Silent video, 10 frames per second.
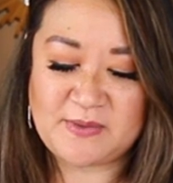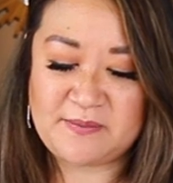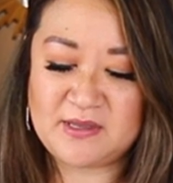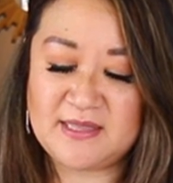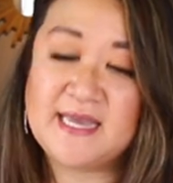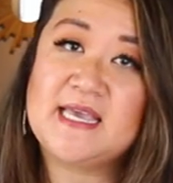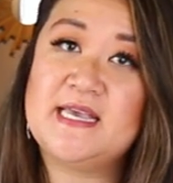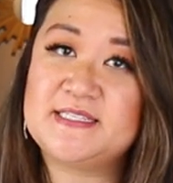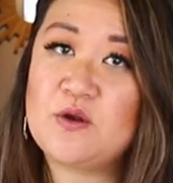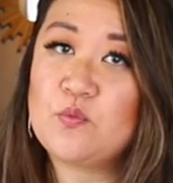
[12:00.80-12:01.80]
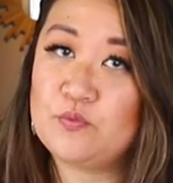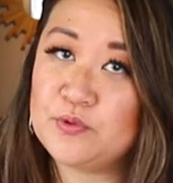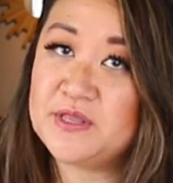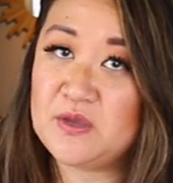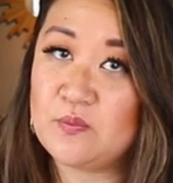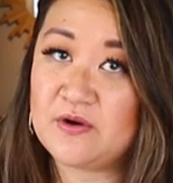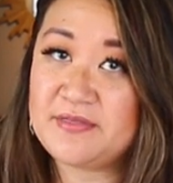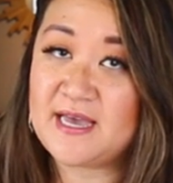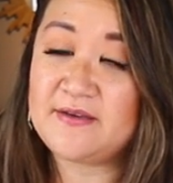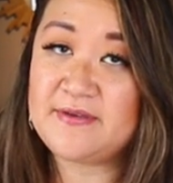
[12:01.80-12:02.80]
you might be like, is it really
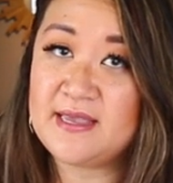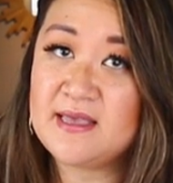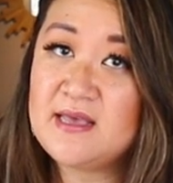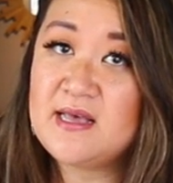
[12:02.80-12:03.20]
worth having?